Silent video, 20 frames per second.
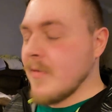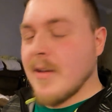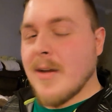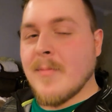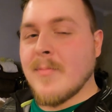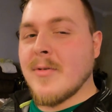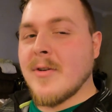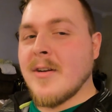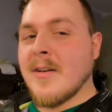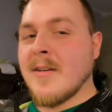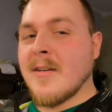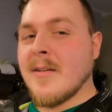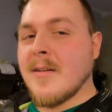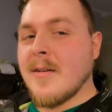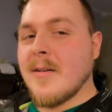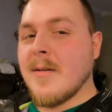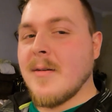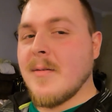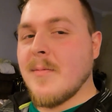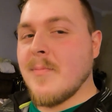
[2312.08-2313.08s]
I'm pretty
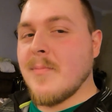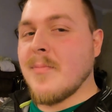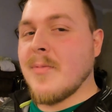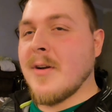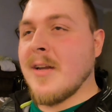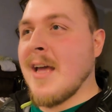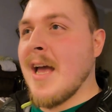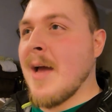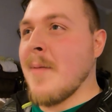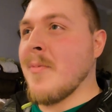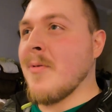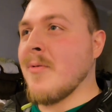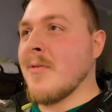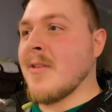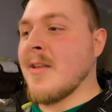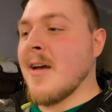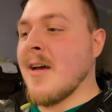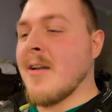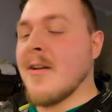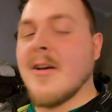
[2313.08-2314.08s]
pretty happy
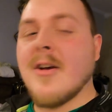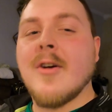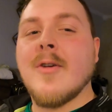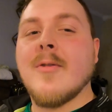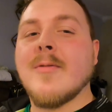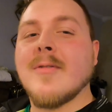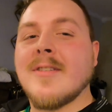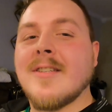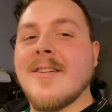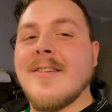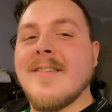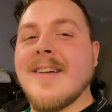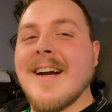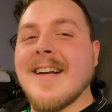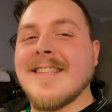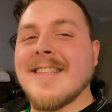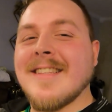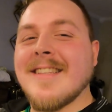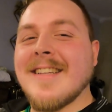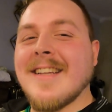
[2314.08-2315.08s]
with that. We'll see you
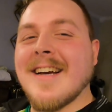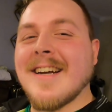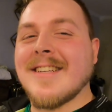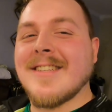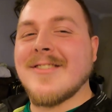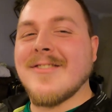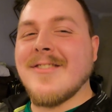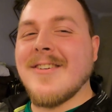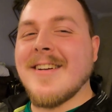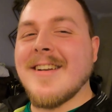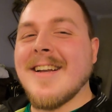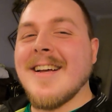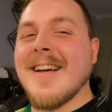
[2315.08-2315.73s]
guys in the next one.